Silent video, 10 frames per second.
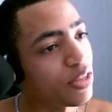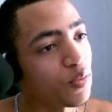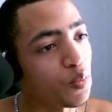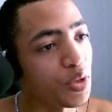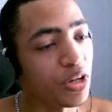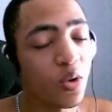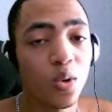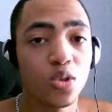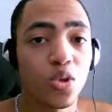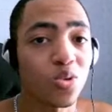We
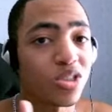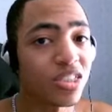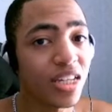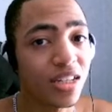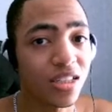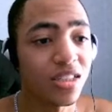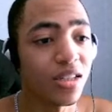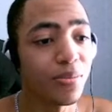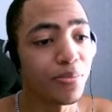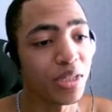also stick to
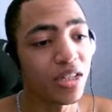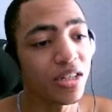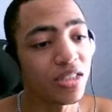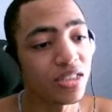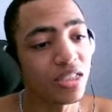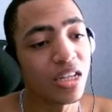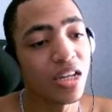them because